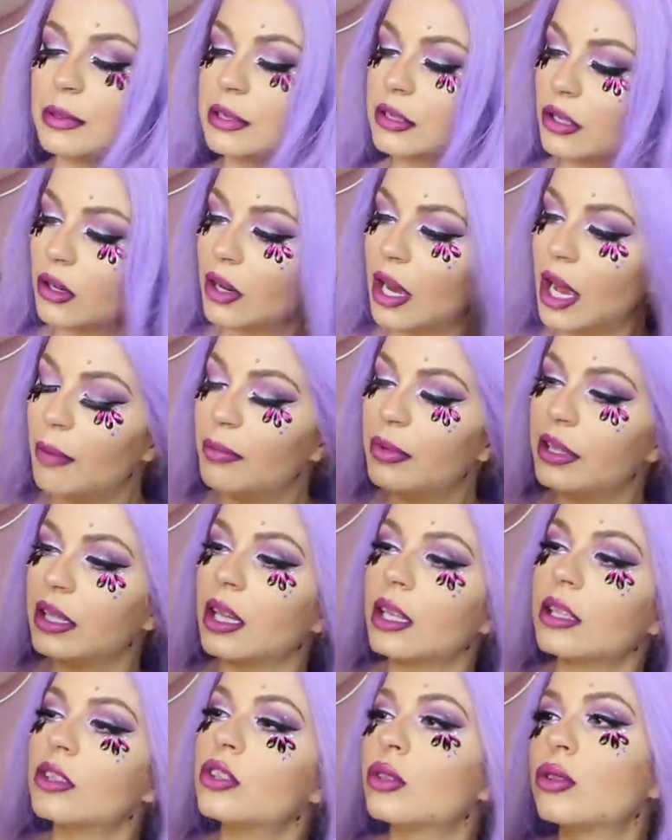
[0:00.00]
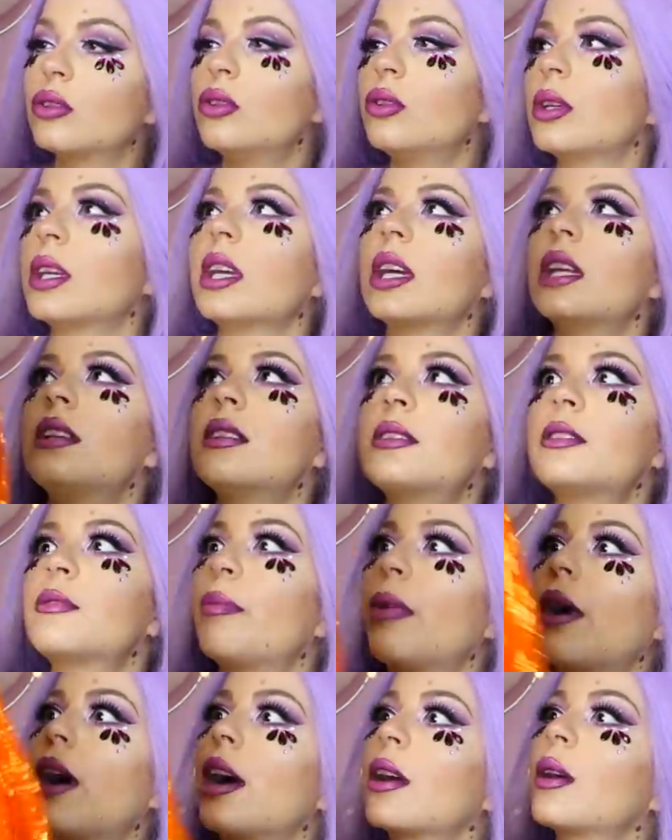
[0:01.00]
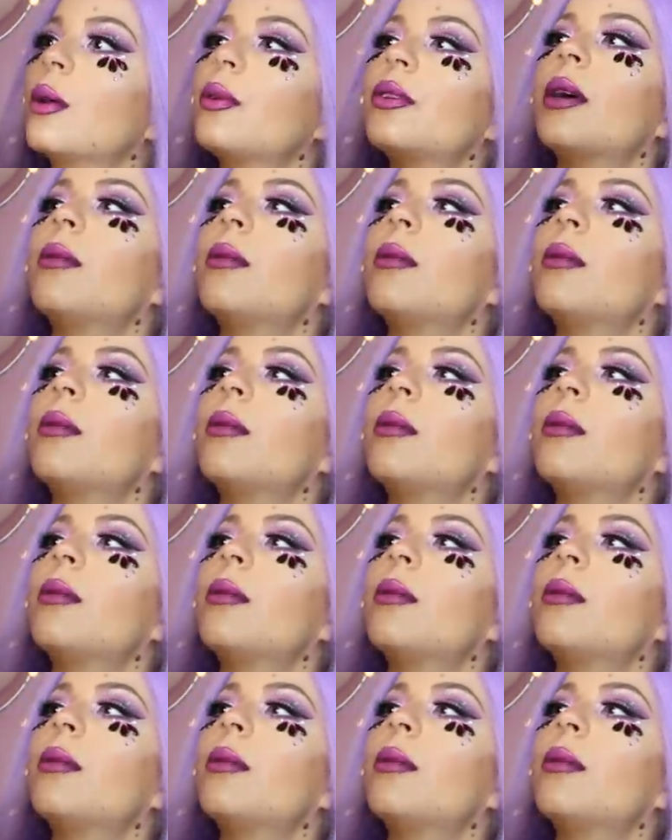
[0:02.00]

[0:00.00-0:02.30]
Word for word: me so happy, like just looking at the sparkles.